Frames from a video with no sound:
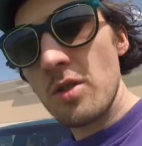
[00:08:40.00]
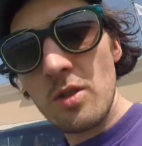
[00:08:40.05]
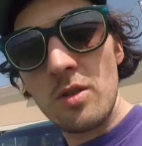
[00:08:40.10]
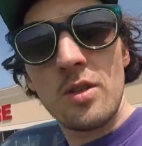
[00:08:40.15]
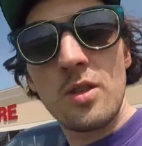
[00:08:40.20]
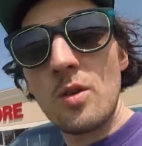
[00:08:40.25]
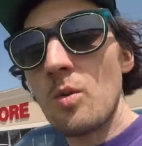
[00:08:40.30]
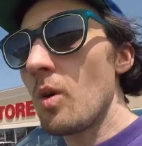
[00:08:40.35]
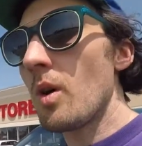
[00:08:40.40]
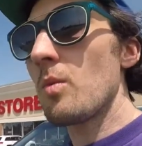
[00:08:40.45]

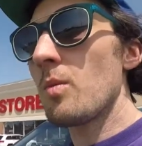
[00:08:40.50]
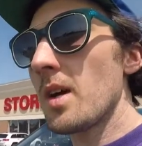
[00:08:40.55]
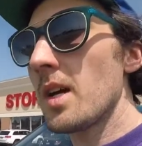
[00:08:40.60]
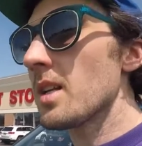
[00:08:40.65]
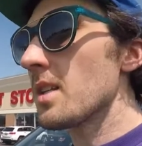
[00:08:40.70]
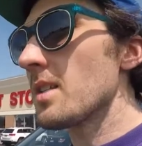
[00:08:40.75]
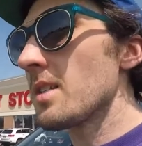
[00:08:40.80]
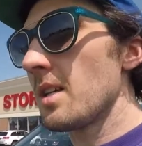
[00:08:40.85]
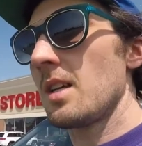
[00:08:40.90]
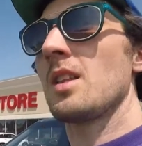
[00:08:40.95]
only one way
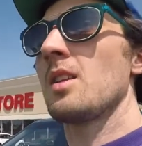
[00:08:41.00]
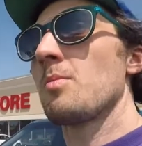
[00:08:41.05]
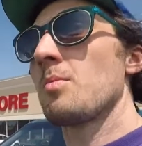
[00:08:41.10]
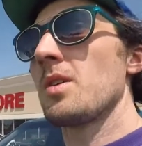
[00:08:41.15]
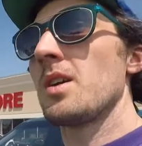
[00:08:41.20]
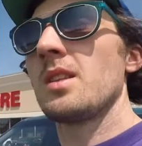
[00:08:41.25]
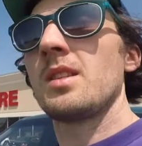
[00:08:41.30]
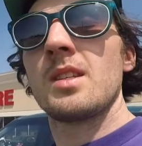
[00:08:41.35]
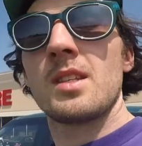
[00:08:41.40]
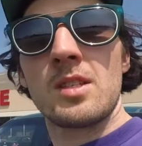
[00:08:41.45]
to
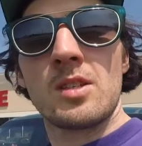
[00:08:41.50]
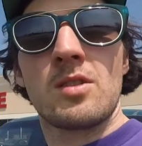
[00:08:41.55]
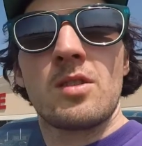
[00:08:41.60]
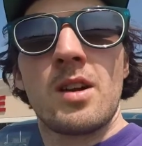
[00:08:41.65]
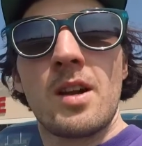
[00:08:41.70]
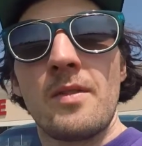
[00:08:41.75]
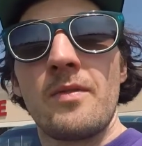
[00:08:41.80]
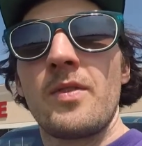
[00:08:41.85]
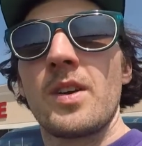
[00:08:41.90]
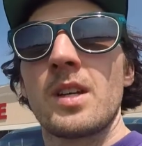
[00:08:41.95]
celebrate this
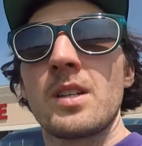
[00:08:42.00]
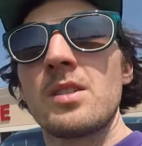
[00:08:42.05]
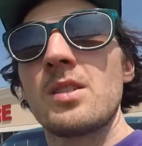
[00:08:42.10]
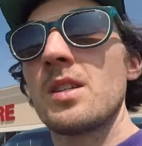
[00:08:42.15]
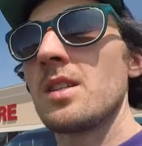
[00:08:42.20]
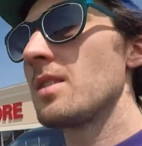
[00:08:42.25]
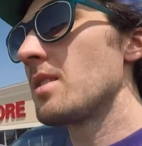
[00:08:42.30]
great victory and